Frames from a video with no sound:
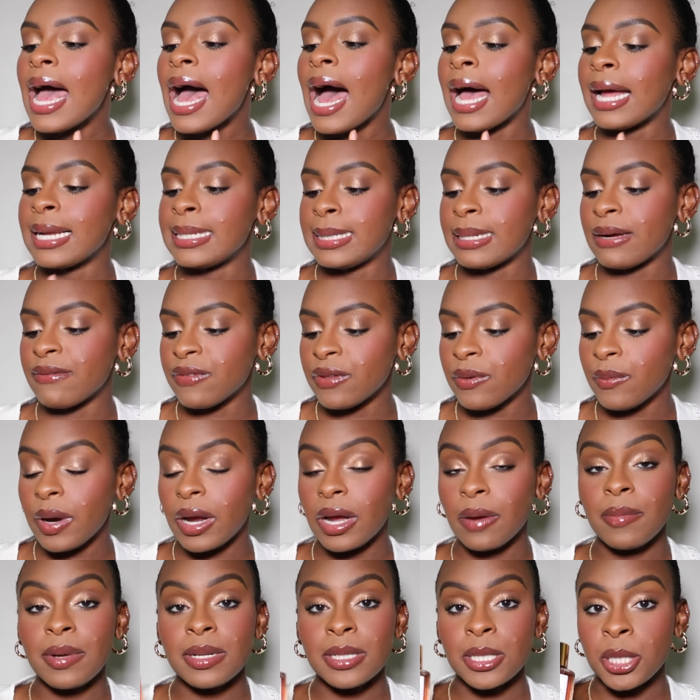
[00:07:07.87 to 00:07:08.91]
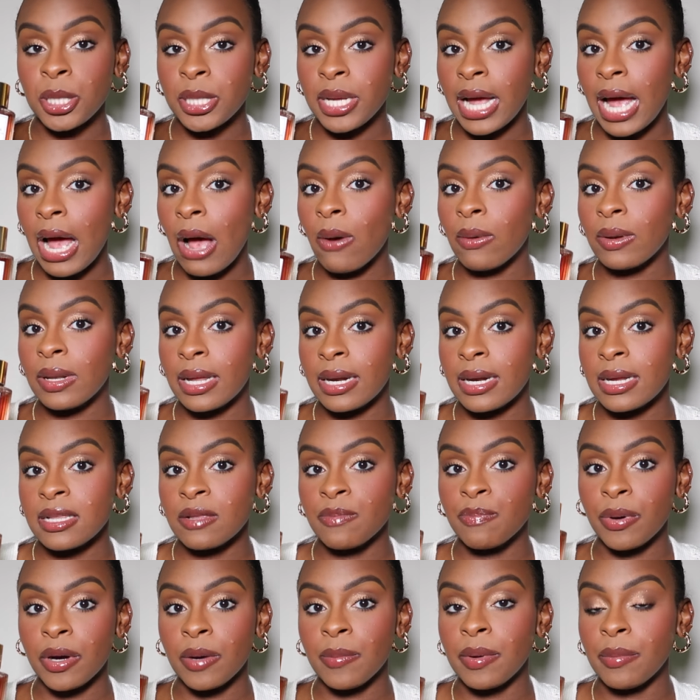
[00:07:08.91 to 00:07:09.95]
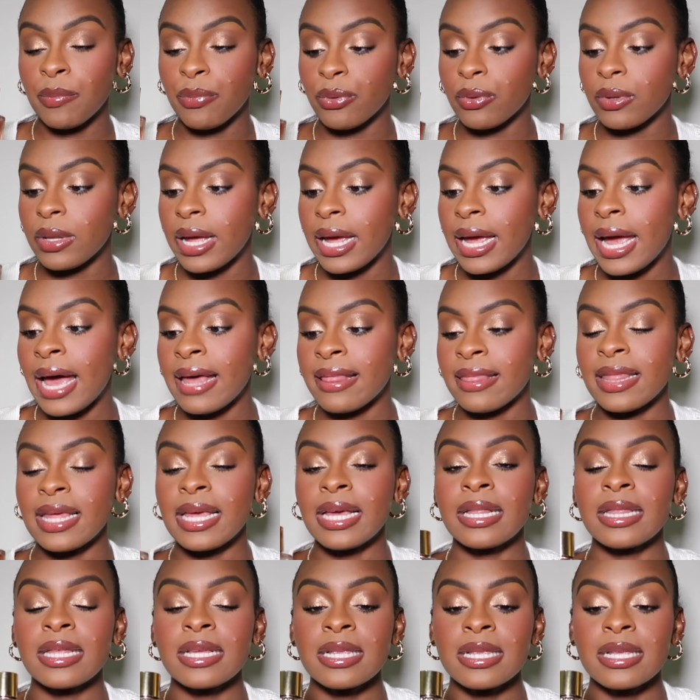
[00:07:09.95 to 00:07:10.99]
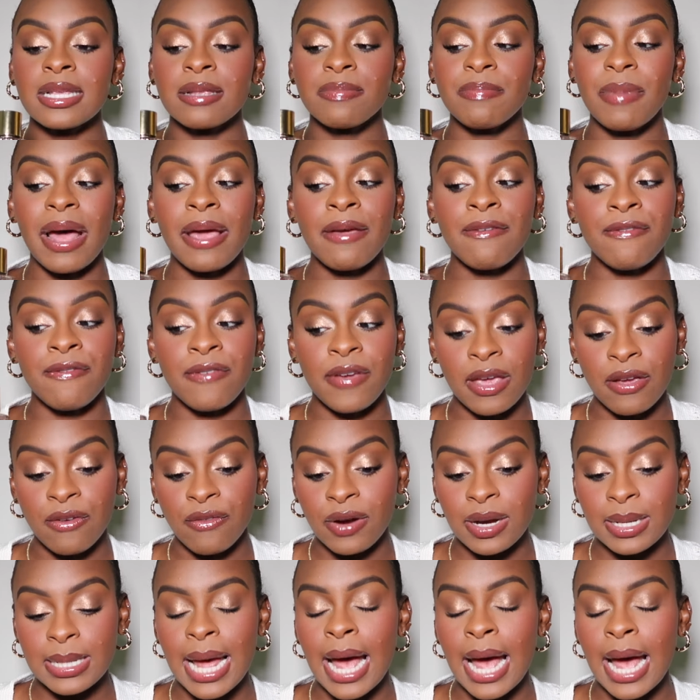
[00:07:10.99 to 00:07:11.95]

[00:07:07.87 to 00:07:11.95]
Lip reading: I definitely recommend to check out LEDDA's Bourbon Brulee. I think this is my favorite.